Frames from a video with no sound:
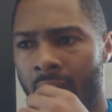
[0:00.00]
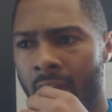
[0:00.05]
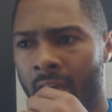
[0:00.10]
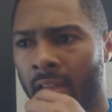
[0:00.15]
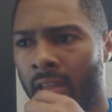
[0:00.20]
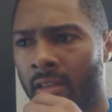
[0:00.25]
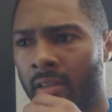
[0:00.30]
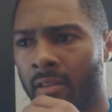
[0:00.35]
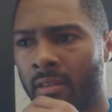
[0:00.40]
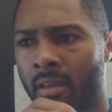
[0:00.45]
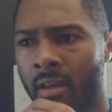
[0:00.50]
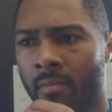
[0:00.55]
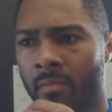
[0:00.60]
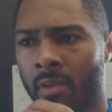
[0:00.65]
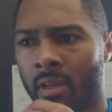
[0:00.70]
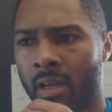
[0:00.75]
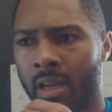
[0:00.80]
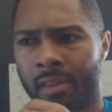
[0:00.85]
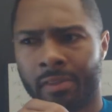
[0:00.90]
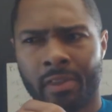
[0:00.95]
Helen
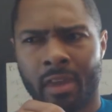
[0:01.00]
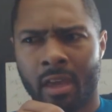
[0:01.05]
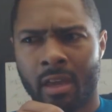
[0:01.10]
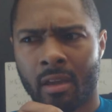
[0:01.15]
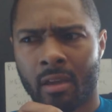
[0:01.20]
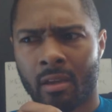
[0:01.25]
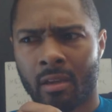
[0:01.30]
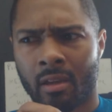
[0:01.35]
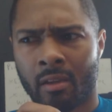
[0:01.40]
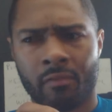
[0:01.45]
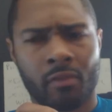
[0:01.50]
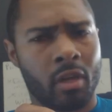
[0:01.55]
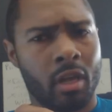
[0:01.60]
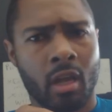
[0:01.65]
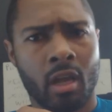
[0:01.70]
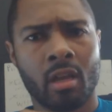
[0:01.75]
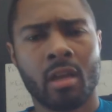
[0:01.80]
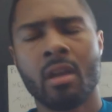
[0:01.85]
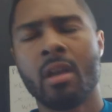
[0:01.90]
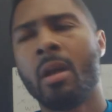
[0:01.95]
something, I think, I
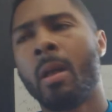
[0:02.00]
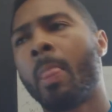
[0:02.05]
forget.